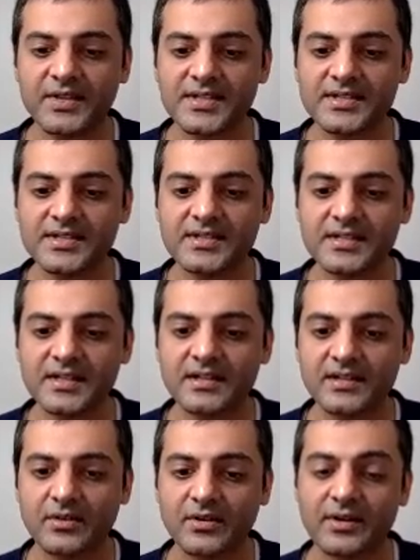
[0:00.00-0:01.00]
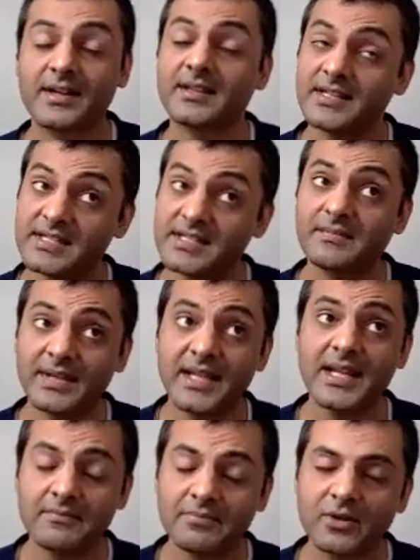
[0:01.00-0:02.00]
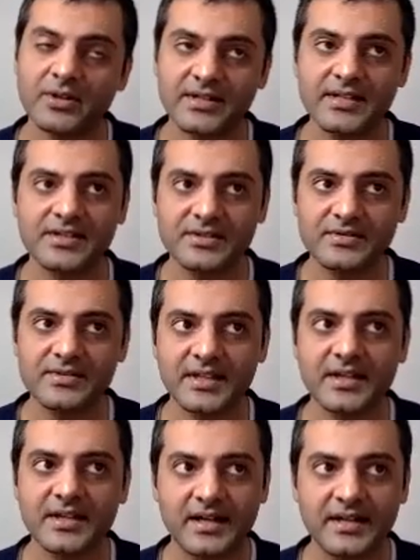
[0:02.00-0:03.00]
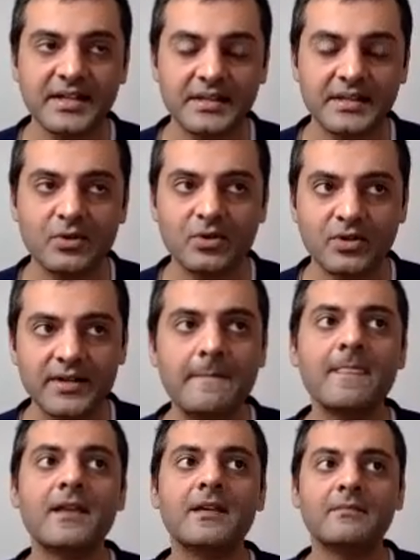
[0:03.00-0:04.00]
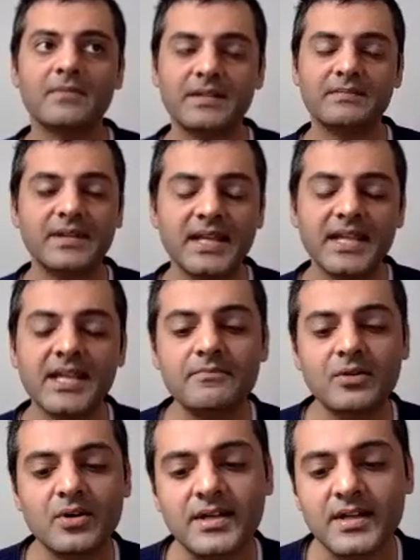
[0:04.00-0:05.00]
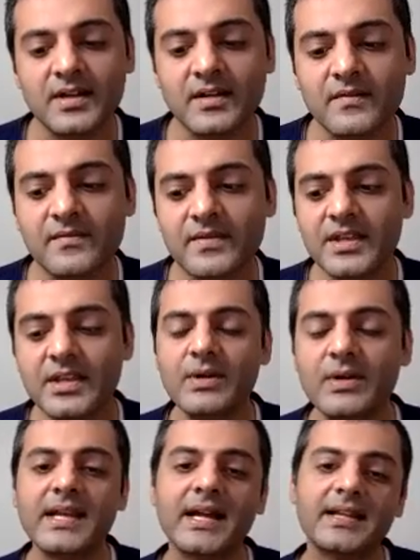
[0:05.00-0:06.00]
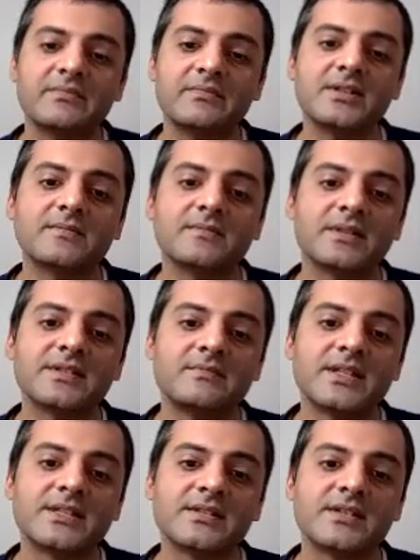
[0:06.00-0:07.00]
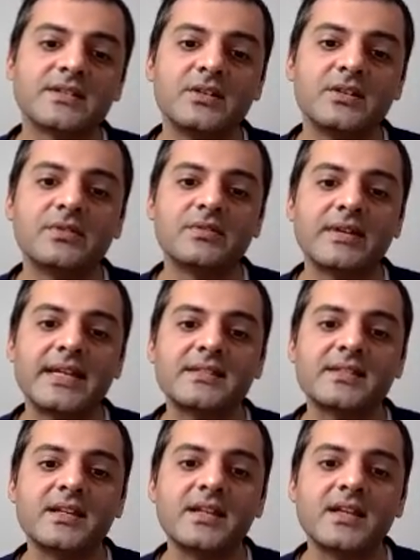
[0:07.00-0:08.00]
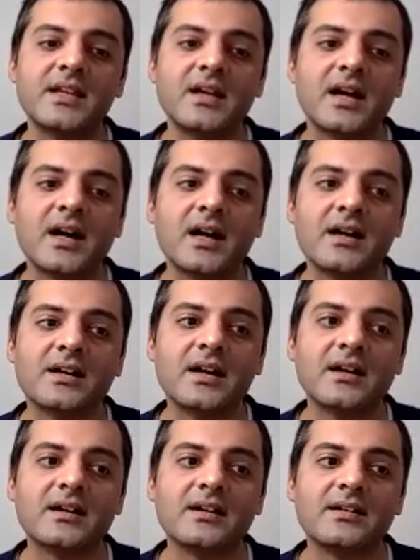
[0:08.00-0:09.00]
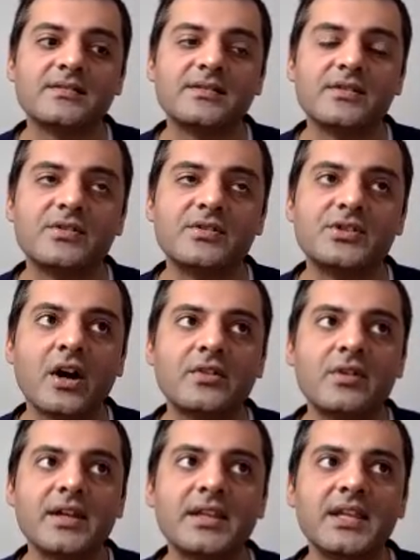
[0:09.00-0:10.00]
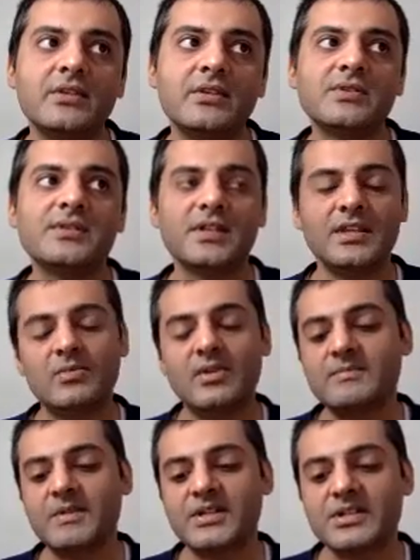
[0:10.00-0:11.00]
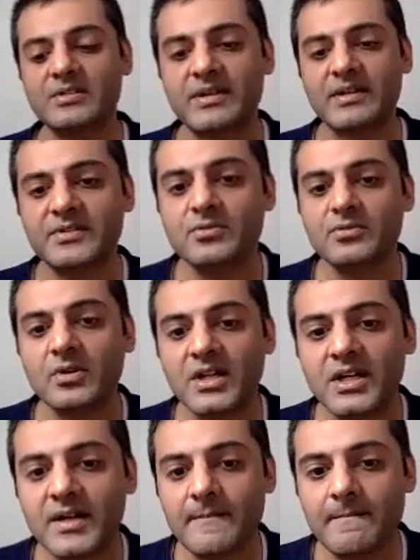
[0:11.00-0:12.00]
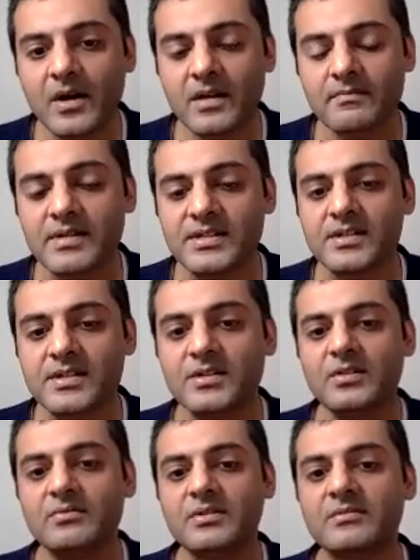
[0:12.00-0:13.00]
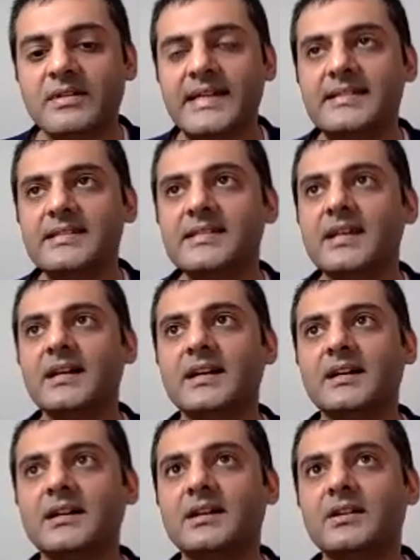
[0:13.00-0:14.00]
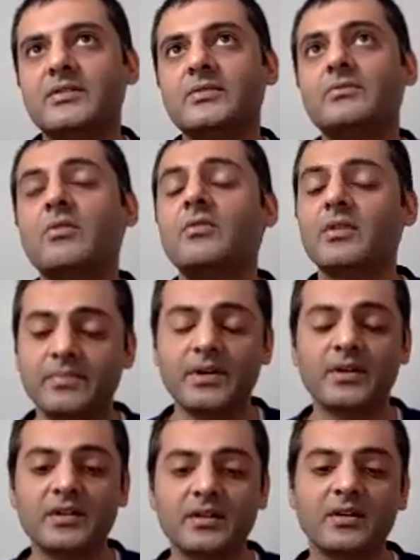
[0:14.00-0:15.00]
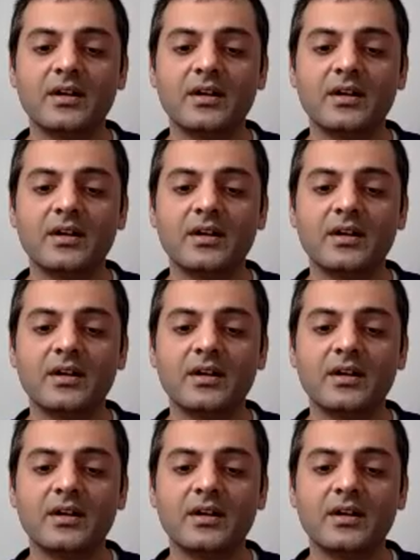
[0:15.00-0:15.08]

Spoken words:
this, or at least the beginning point. I shouldn't say the heart anymore, but the beginning point of the UN Guiding Principles in Business and Human Rights. So John Ruggie, he was a UN Special Rapporteur on Business and Human Rights, wrote a book